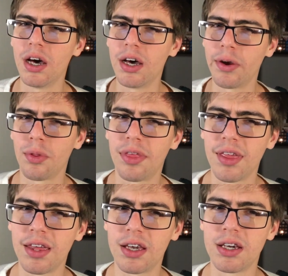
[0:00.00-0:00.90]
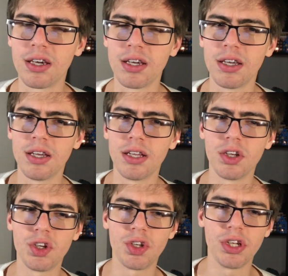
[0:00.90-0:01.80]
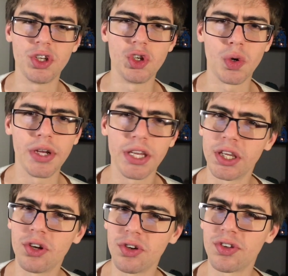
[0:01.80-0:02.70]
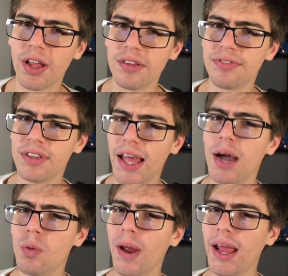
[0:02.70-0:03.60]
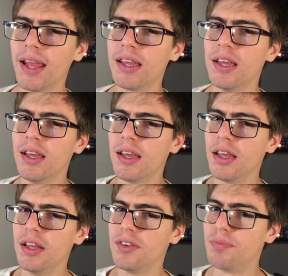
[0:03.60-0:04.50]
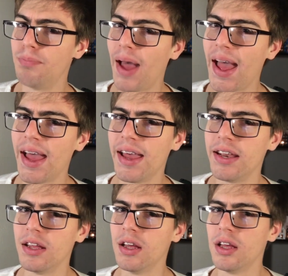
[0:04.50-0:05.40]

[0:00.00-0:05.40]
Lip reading: I don't think enjoying yourself in that way is bad,